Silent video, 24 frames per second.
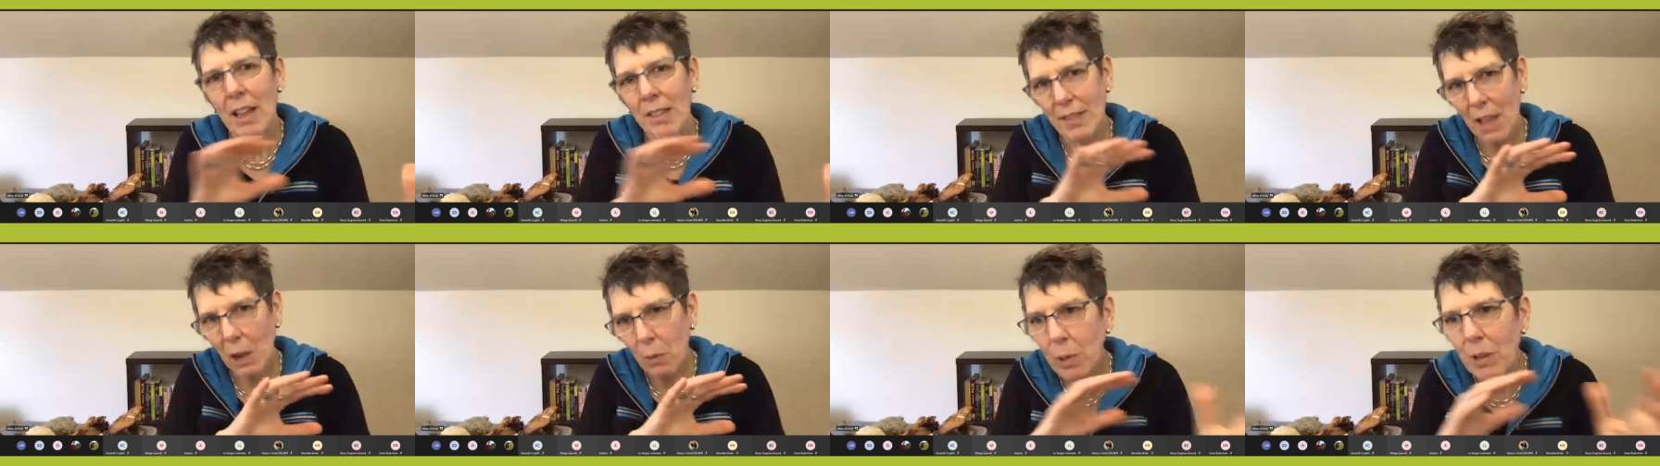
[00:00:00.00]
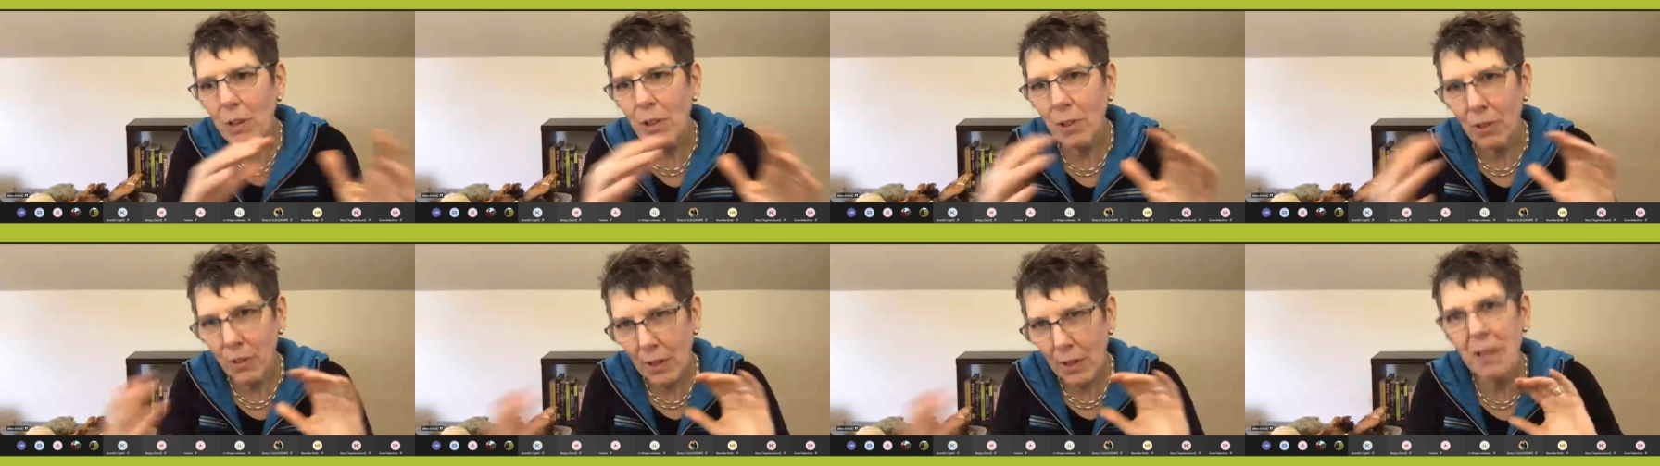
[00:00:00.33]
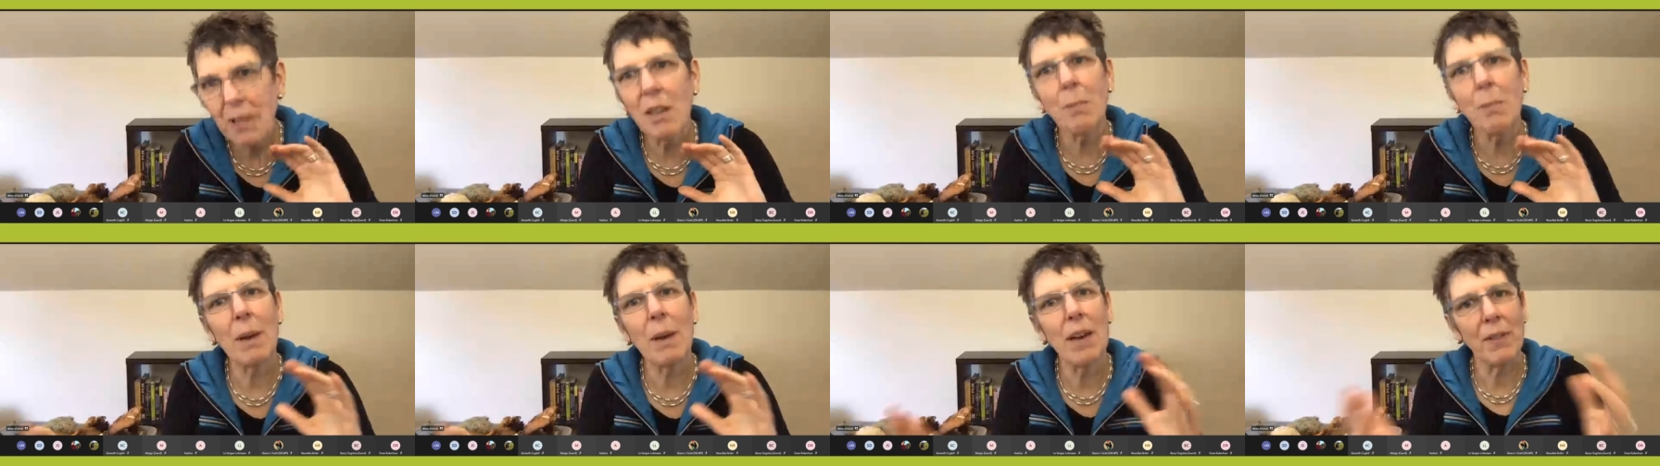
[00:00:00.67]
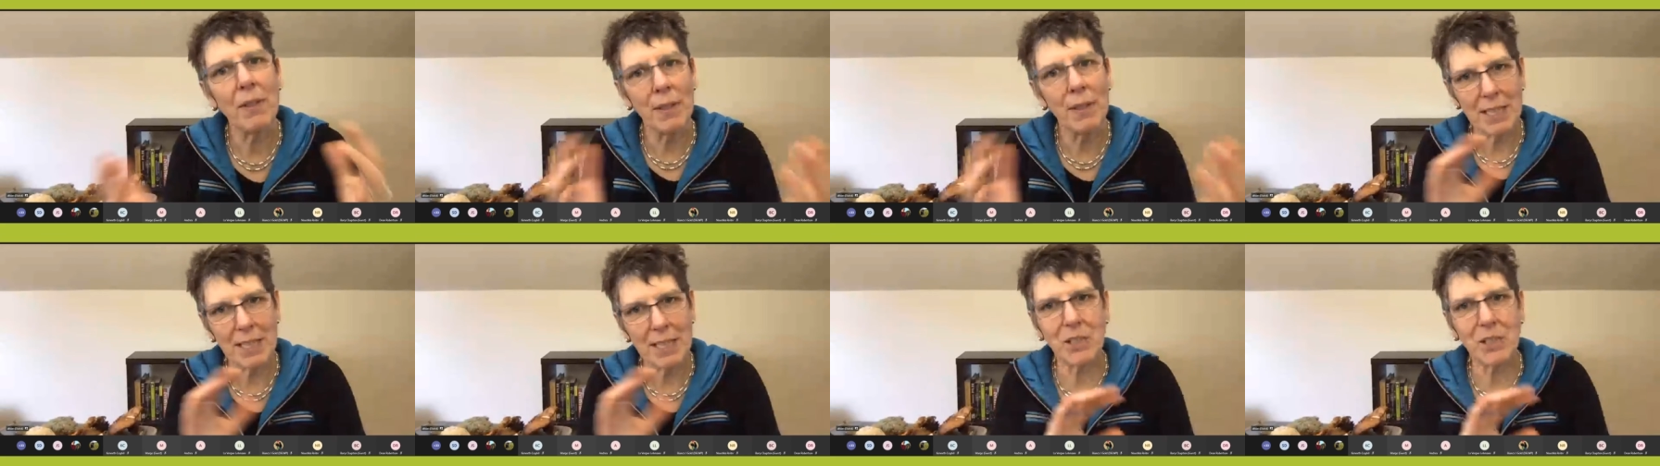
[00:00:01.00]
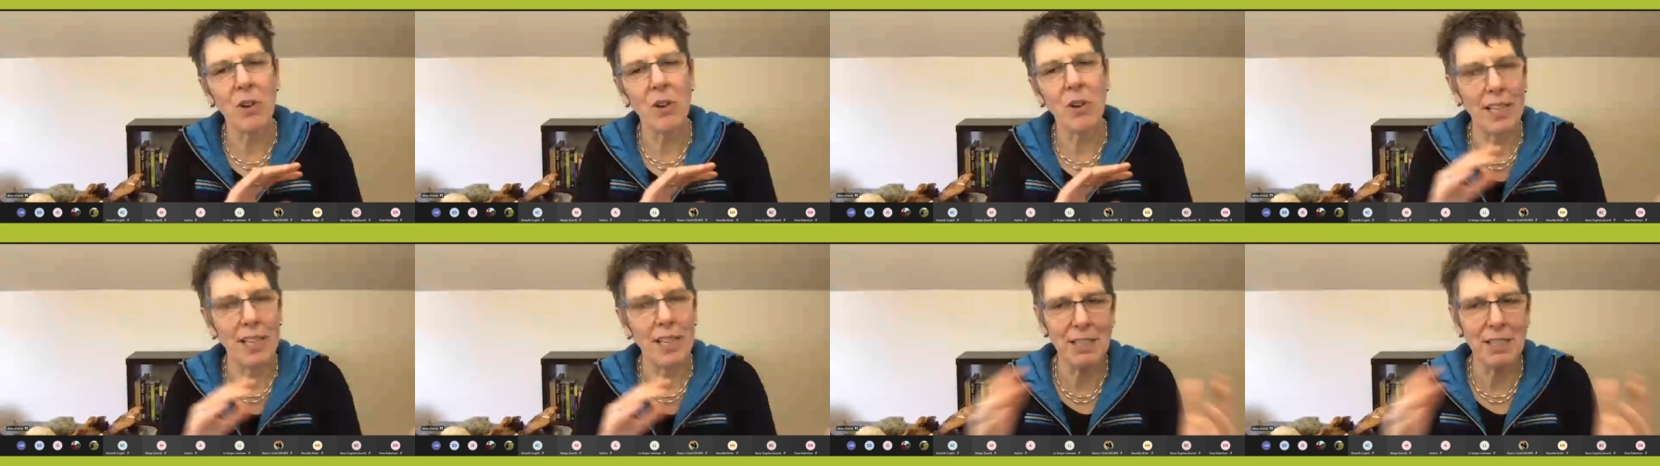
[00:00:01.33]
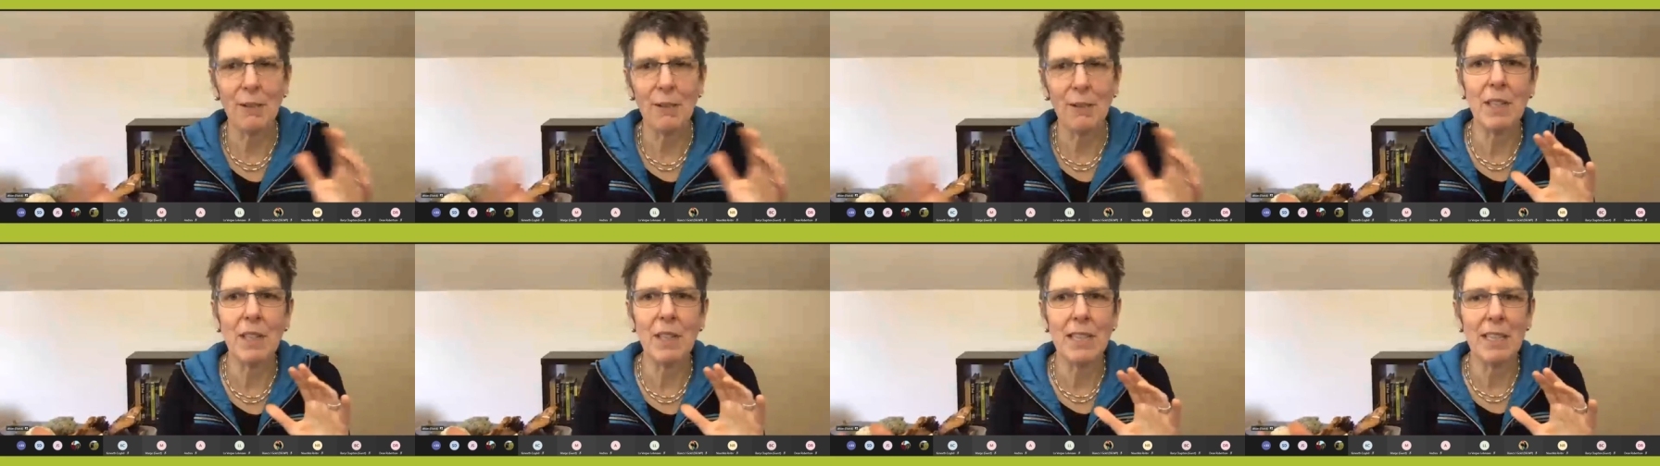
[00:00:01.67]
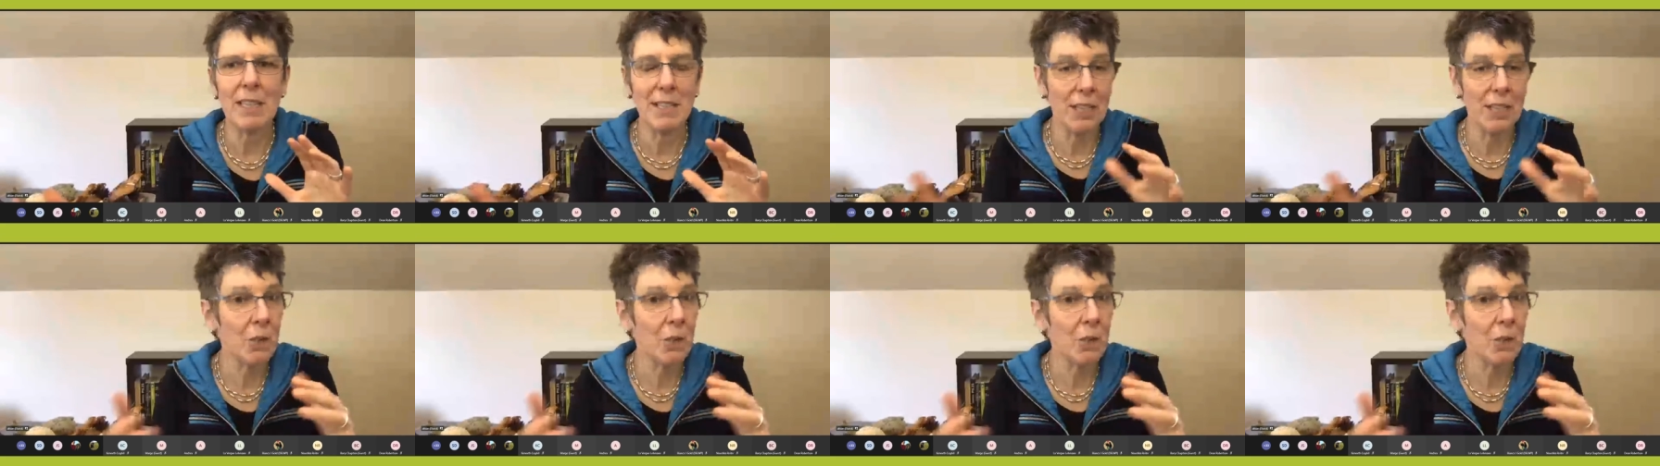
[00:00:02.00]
that we think about these connectivities.